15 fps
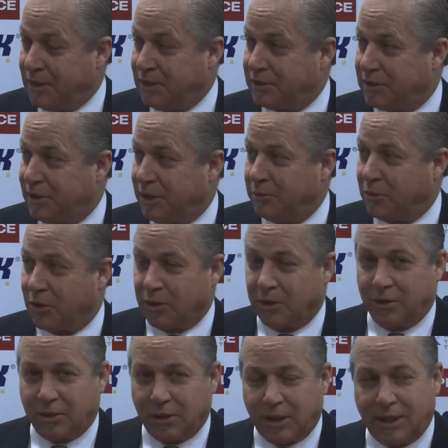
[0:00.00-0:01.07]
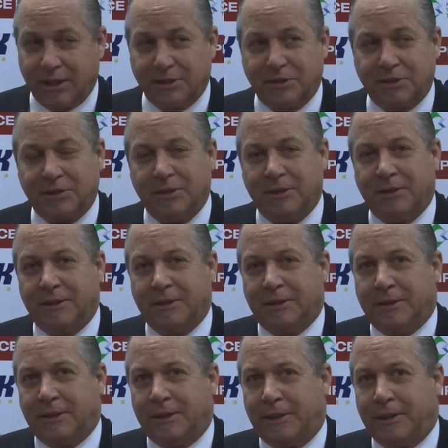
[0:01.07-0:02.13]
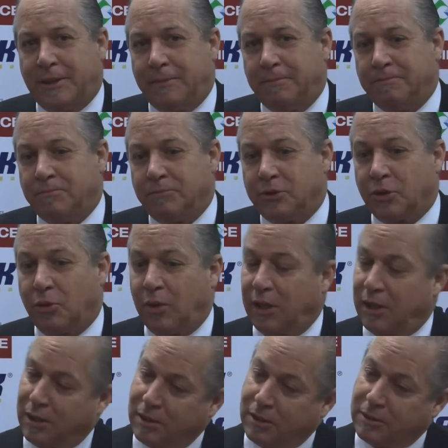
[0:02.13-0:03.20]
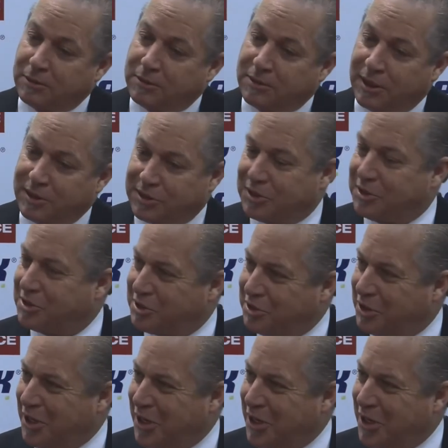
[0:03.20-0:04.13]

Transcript: It's staying more localized. So while testing is still